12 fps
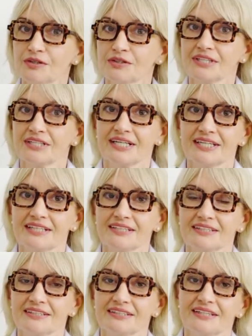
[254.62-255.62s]
If
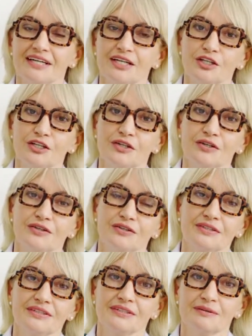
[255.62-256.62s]
there was cancer
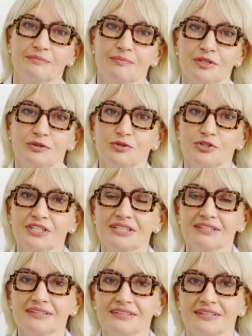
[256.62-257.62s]
in the fibroid, oh,
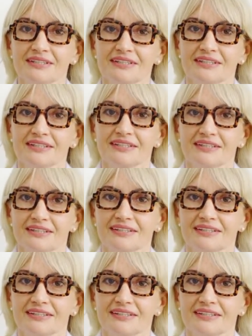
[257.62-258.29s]
that sucks.